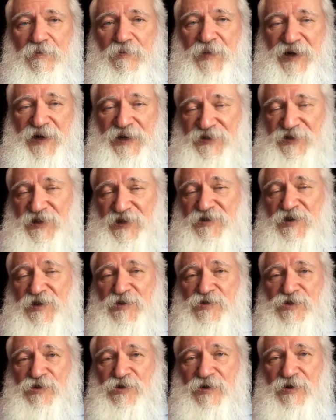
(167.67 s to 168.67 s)
But it's a
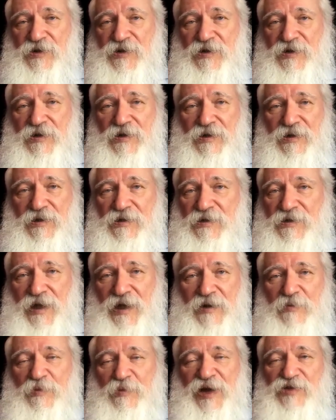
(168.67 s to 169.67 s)
teacher,
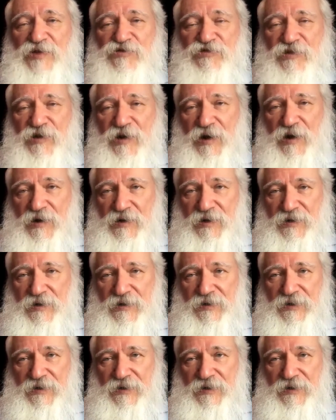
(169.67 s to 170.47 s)
not a patriarch.